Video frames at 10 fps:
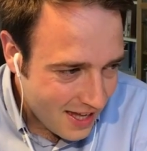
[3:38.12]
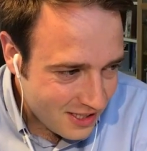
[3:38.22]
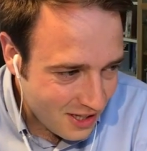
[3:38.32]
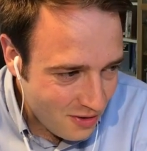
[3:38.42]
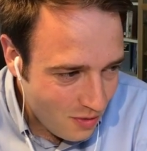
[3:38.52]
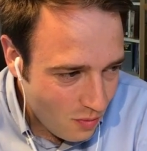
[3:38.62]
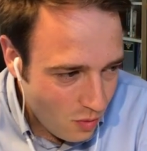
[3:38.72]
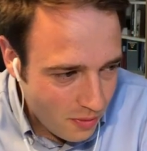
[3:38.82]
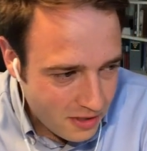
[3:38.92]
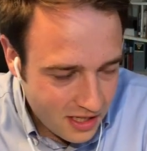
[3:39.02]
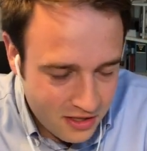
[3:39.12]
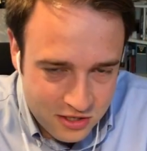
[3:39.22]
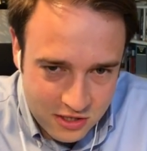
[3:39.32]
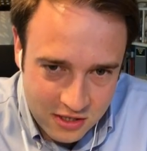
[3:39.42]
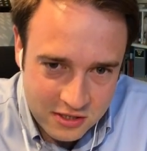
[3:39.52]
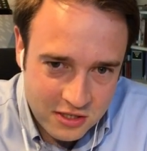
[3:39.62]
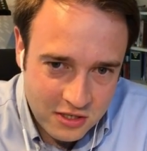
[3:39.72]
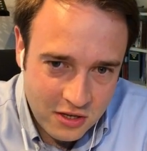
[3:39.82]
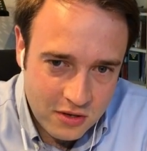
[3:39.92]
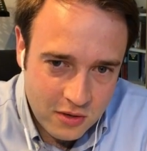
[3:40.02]
So, what was it that started
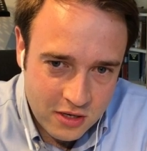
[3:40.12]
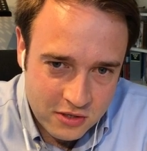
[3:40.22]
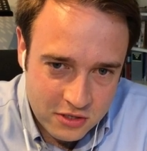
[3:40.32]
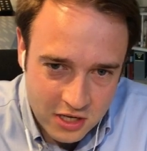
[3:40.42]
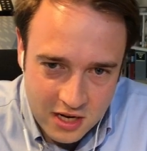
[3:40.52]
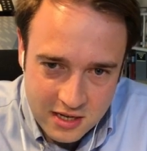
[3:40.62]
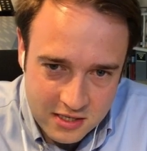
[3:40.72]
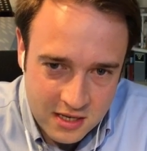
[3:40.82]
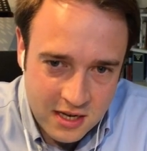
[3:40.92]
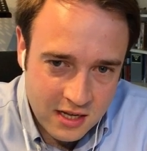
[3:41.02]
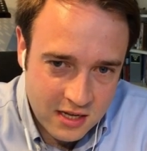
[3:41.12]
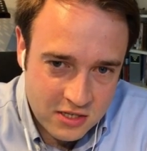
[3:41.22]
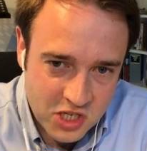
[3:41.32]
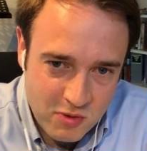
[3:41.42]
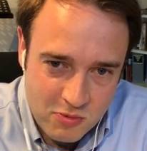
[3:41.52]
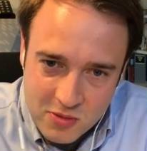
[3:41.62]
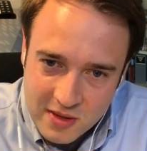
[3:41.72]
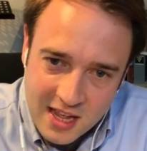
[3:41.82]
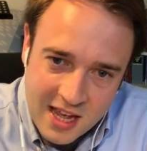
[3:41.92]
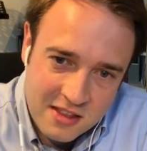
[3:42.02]
you on the journey to needing a
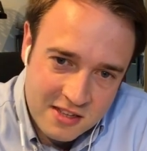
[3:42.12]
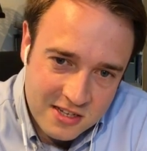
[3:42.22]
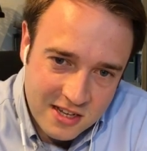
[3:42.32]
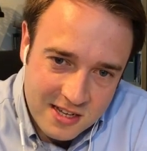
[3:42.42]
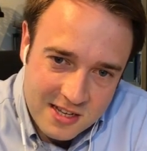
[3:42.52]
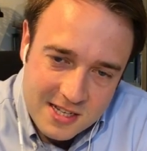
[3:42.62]
suprapubic catheter?